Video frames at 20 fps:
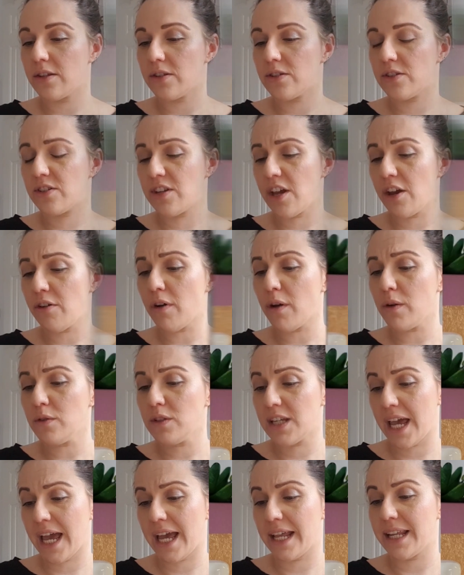
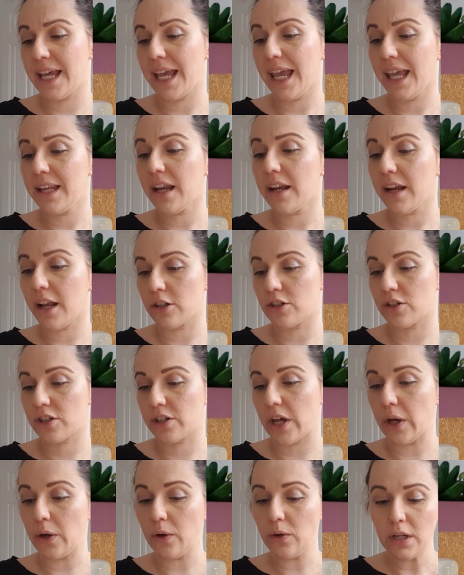010 in a
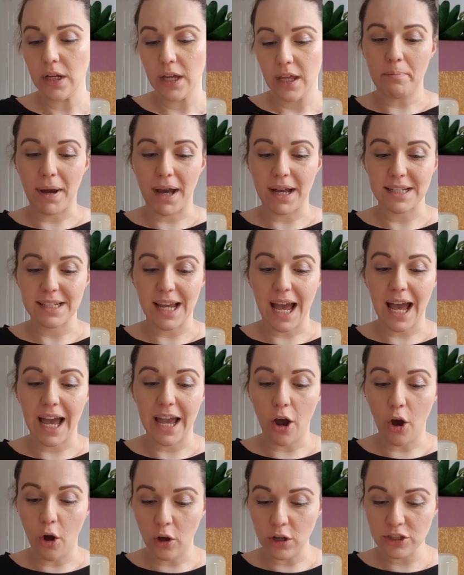nutshell, but
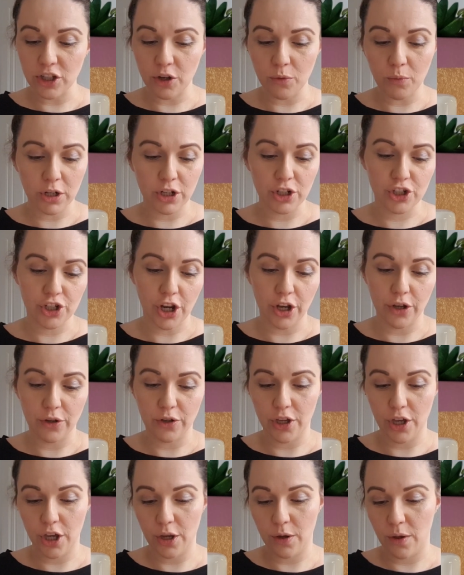I also want to show
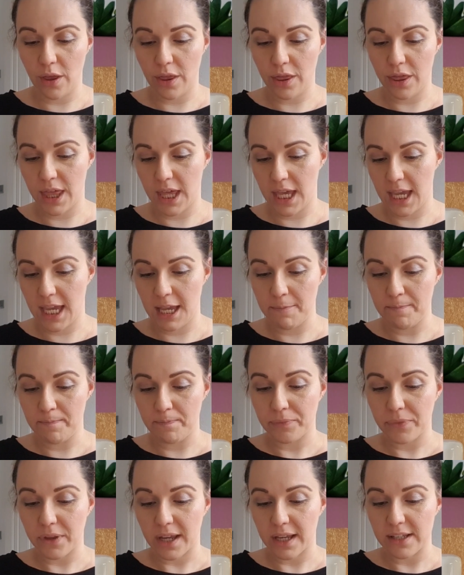you the
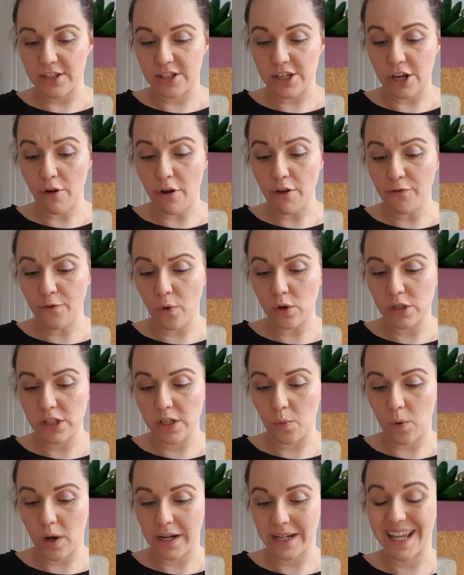
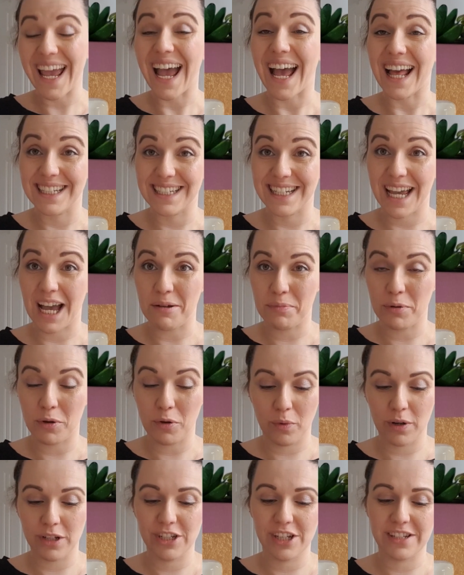041 candy apple,
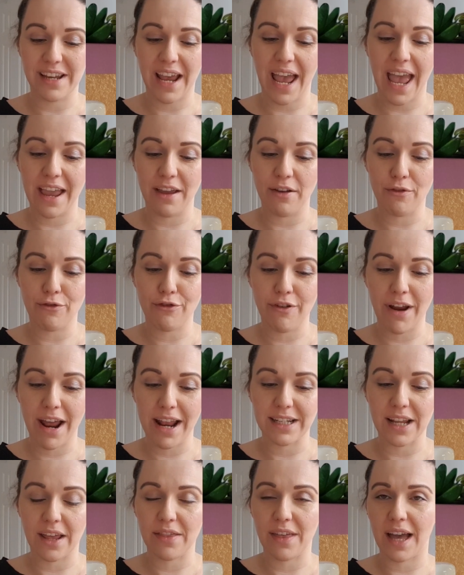which is a
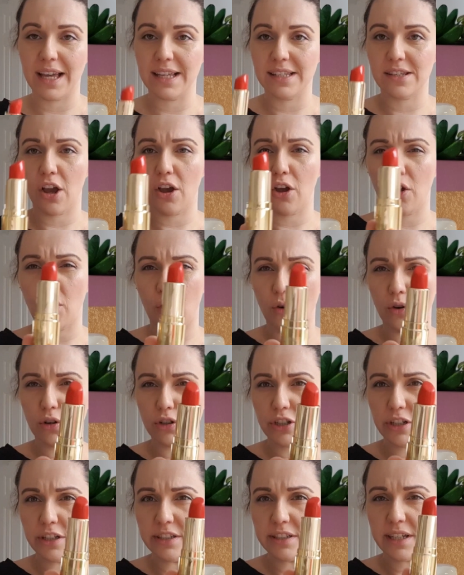red that is
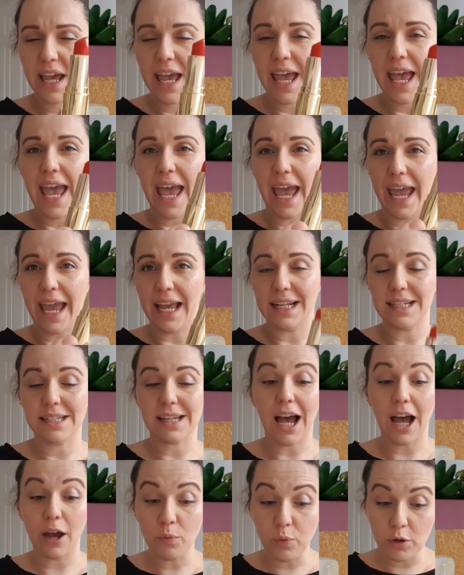gorgeous, and
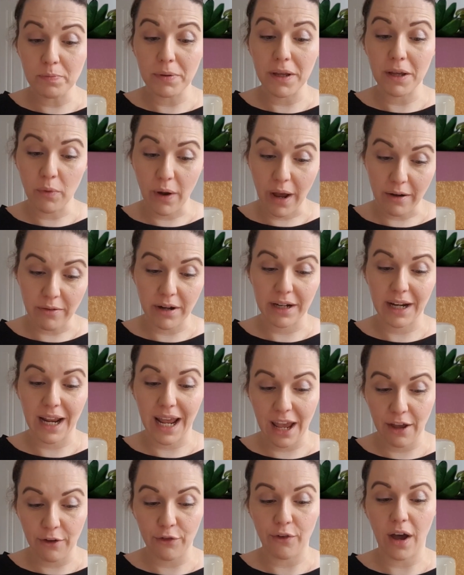I would be wearing
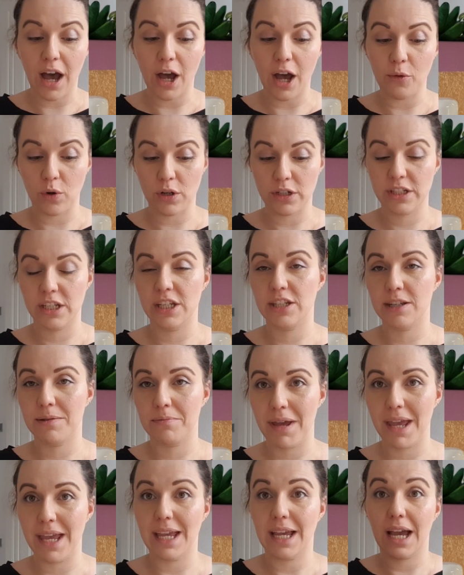if I wanted to
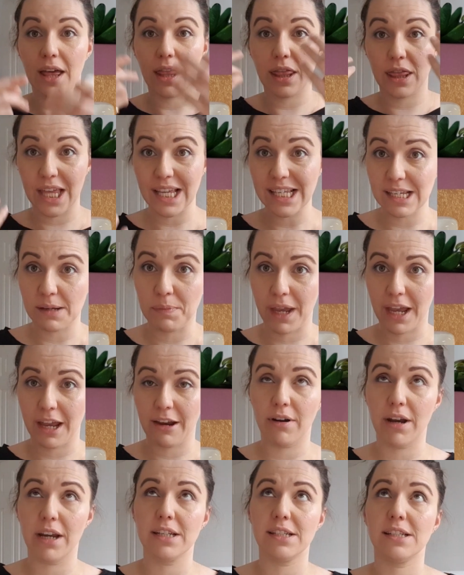make this
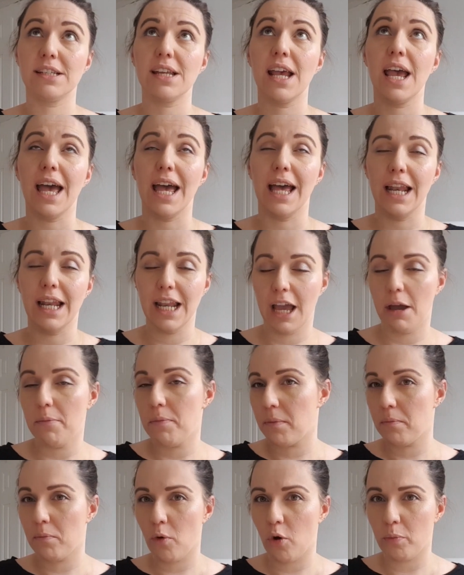appearance a little
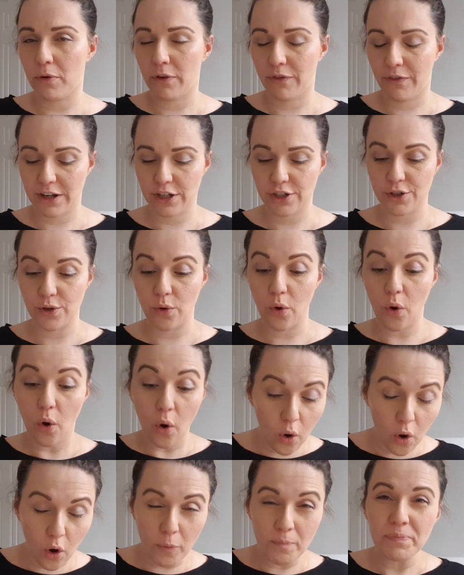bit more professional,
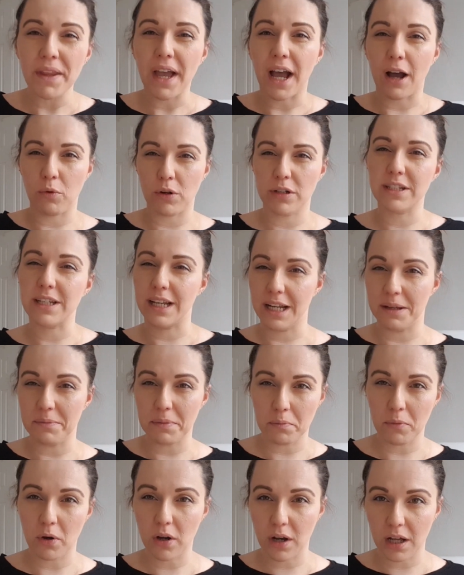or I wanted a
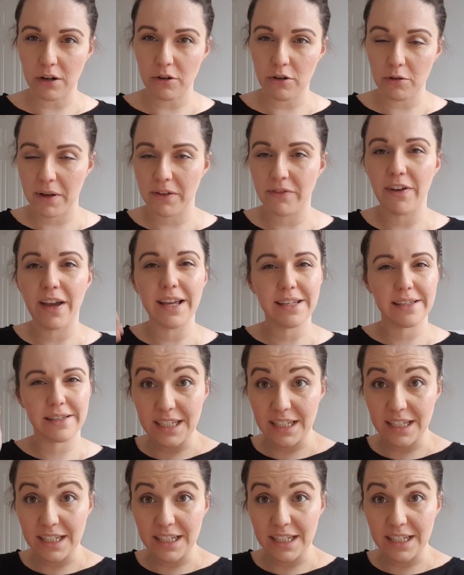little bit more color on my face.